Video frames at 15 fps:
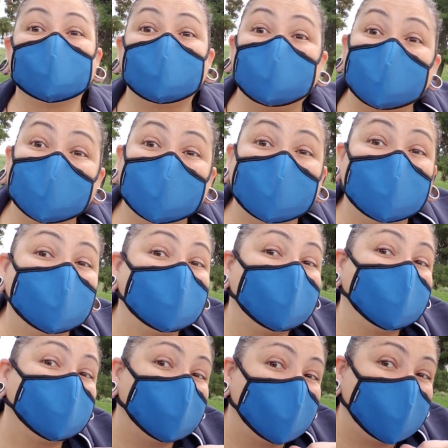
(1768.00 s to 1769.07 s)
it's blue,
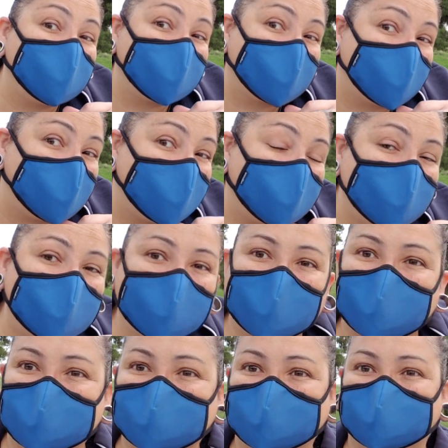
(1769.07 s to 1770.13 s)
my favorite
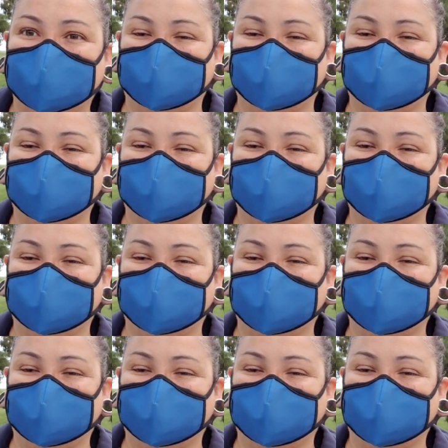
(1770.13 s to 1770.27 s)
color.